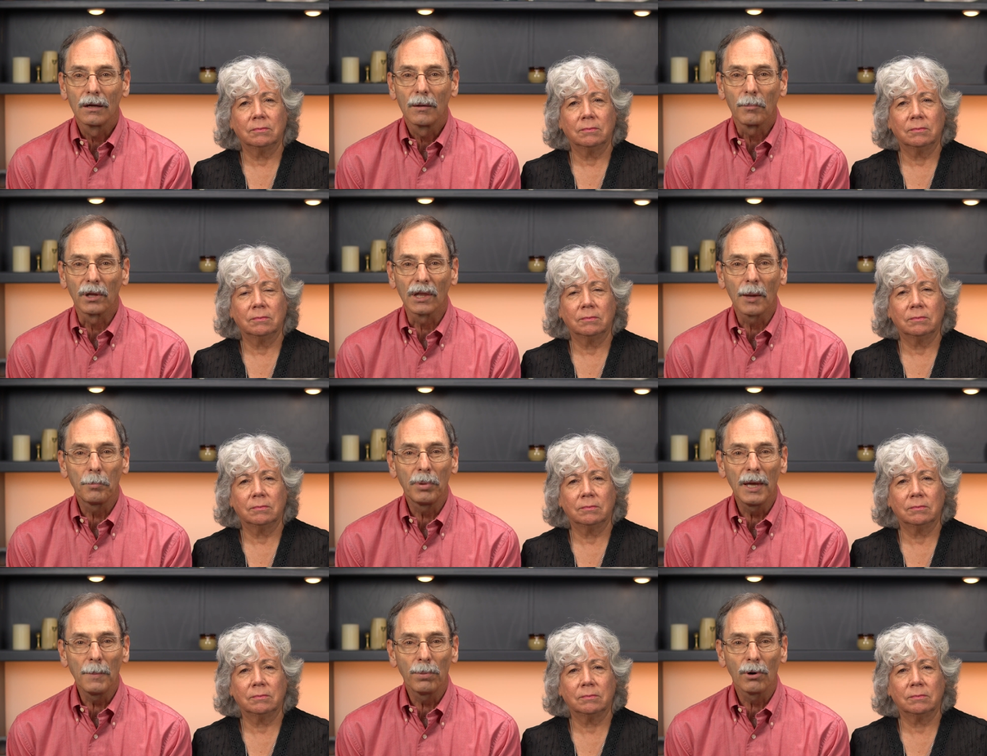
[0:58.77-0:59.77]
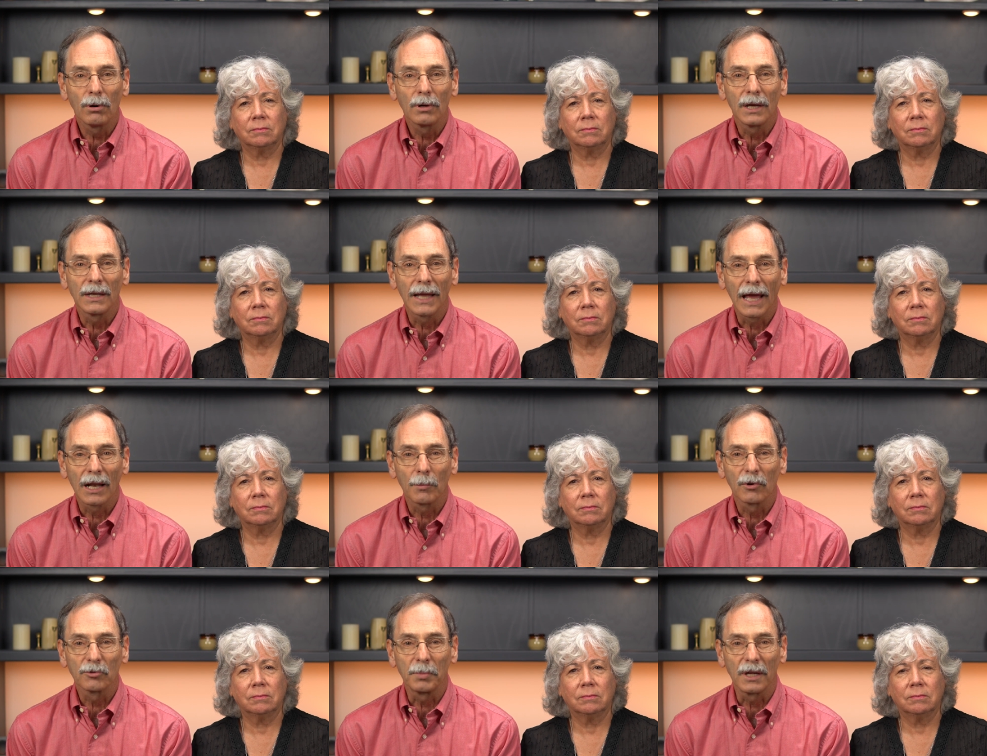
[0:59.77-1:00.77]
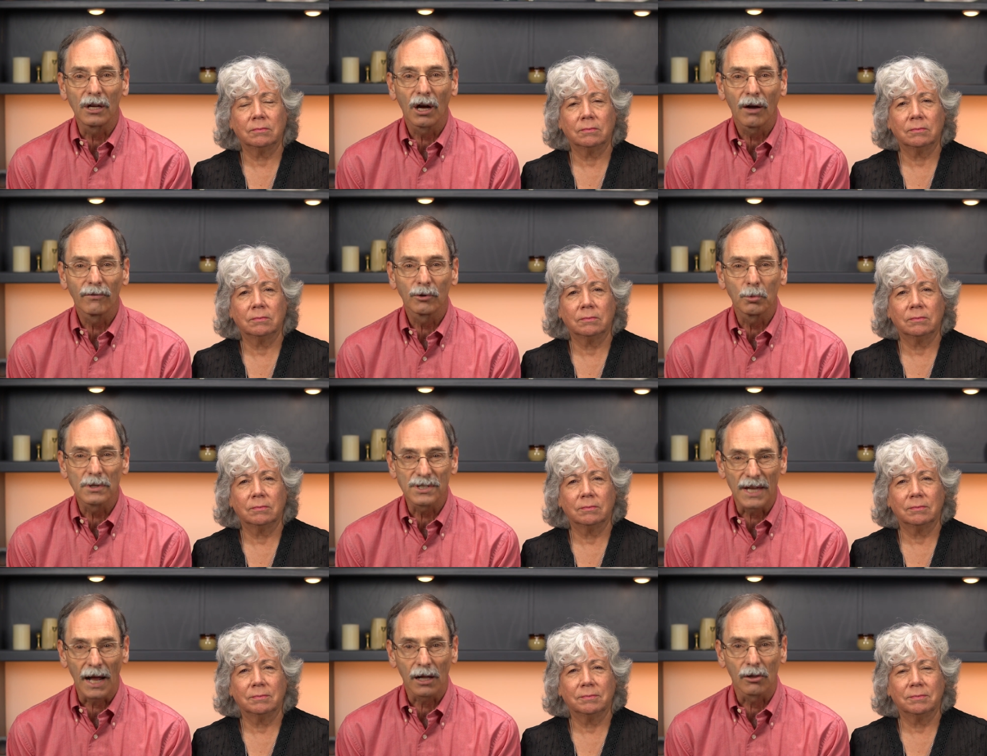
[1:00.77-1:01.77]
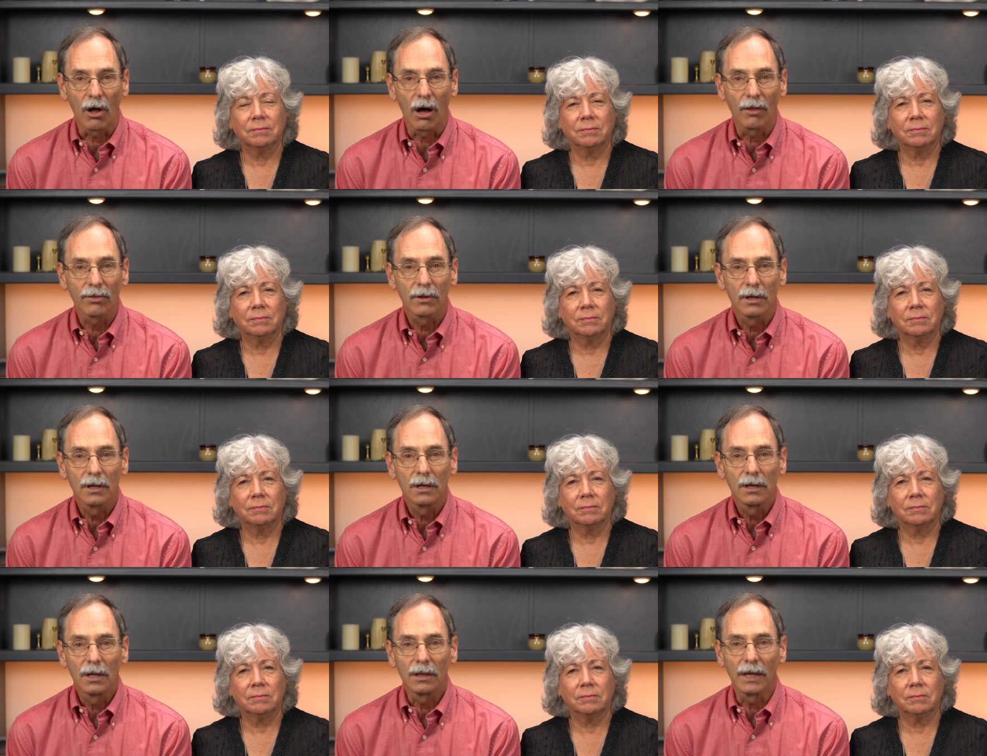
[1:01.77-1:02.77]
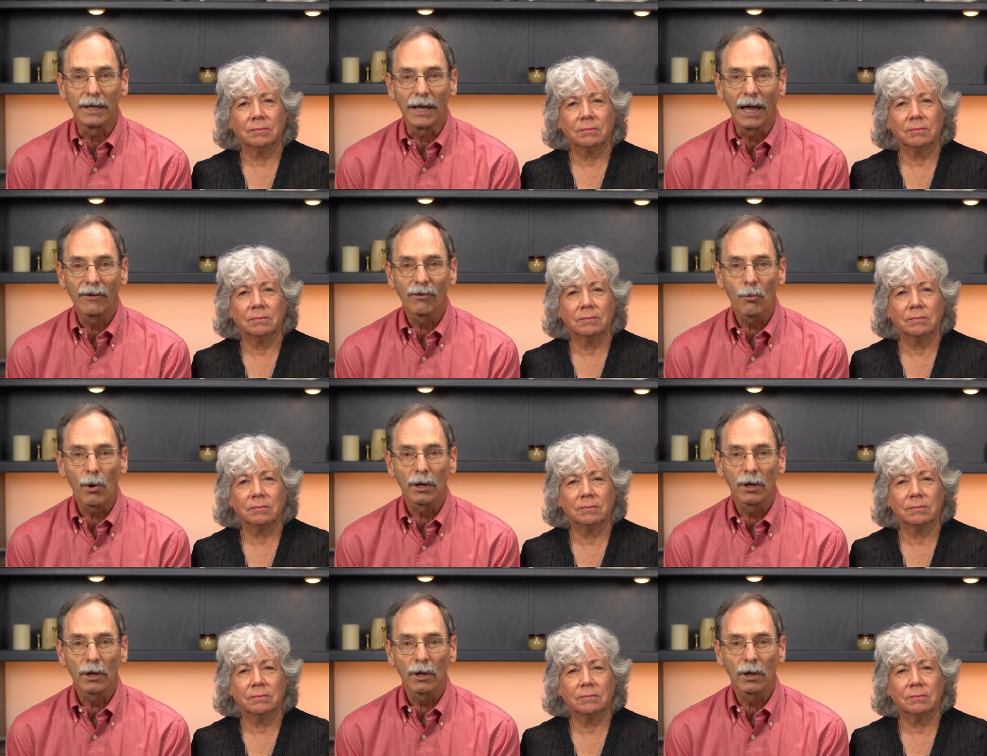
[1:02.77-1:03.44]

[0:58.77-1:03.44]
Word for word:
Speaker 1: But let people and animals be covered with sackcloth. Let everyone